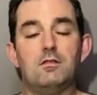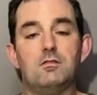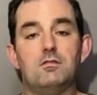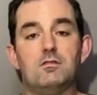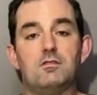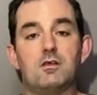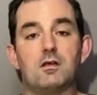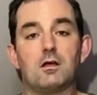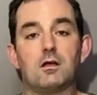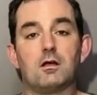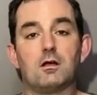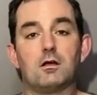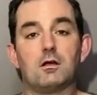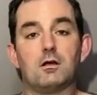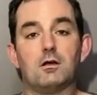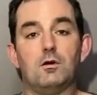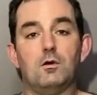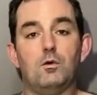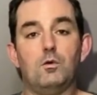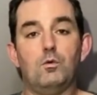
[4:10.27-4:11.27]
There
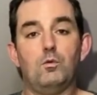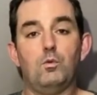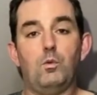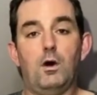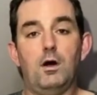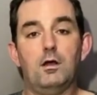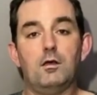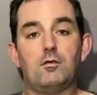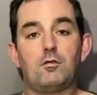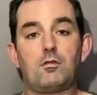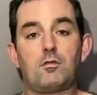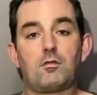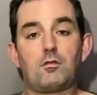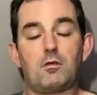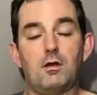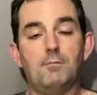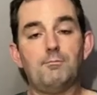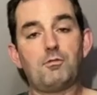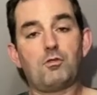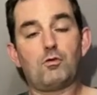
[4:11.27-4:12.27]
was
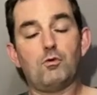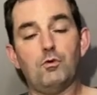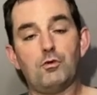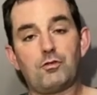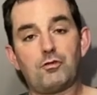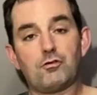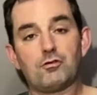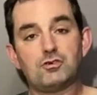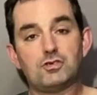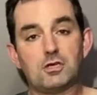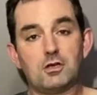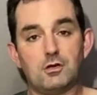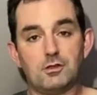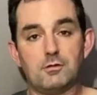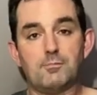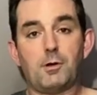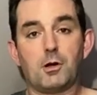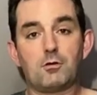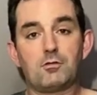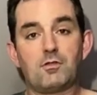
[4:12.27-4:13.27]
some soul searching on the
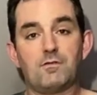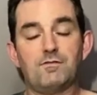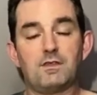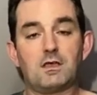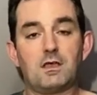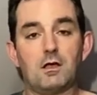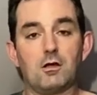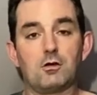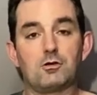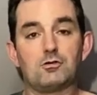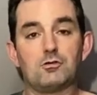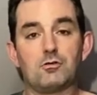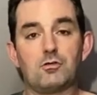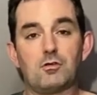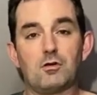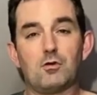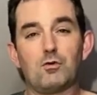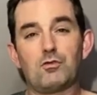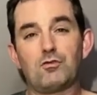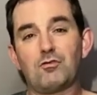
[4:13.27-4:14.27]
parts of the characters.
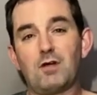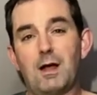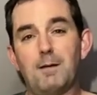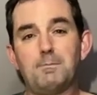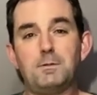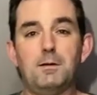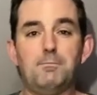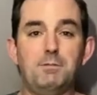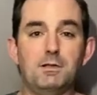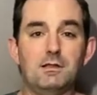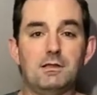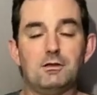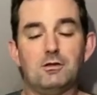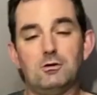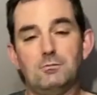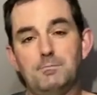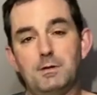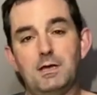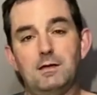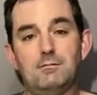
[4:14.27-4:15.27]
There was wrapped up a little
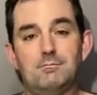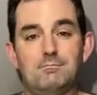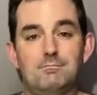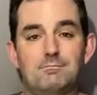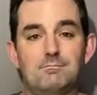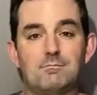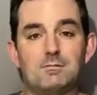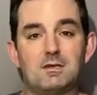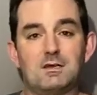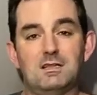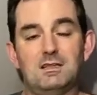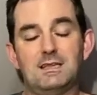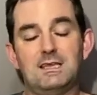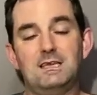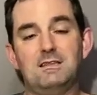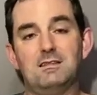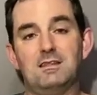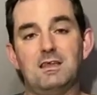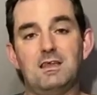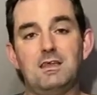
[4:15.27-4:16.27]
bit
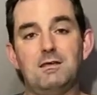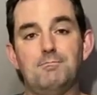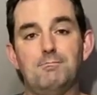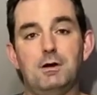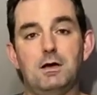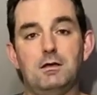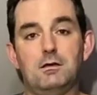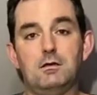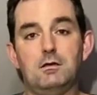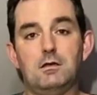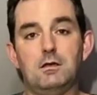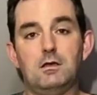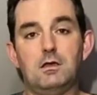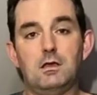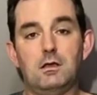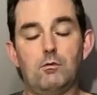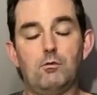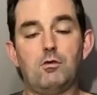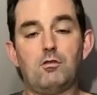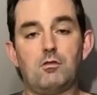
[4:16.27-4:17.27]
cleanly, but
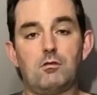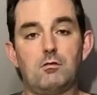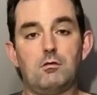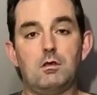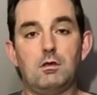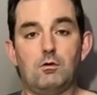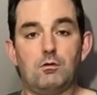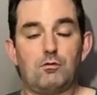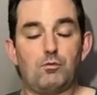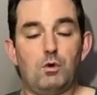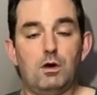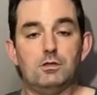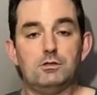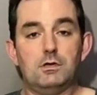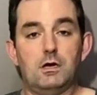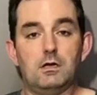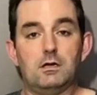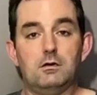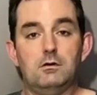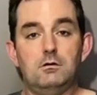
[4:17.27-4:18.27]
it was it was well
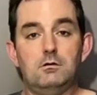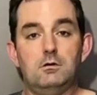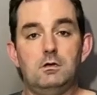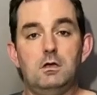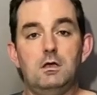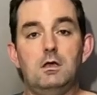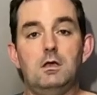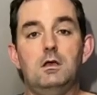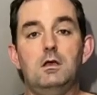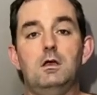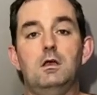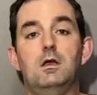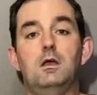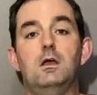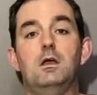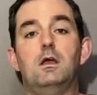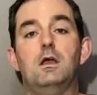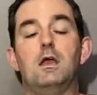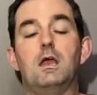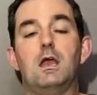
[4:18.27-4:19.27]
done.
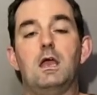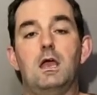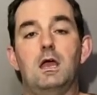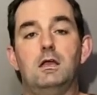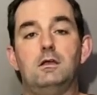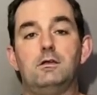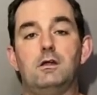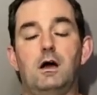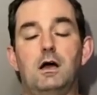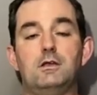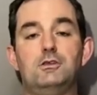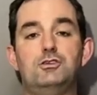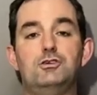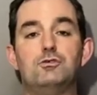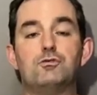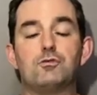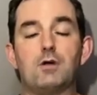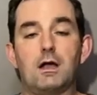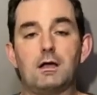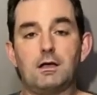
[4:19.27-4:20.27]
And I do
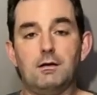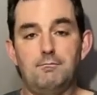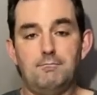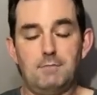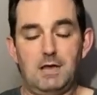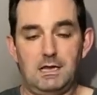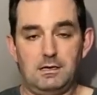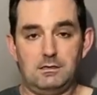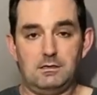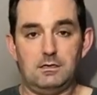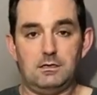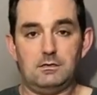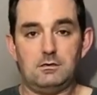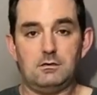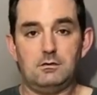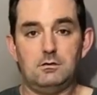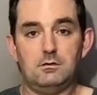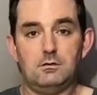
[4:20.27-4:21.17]
recommend it.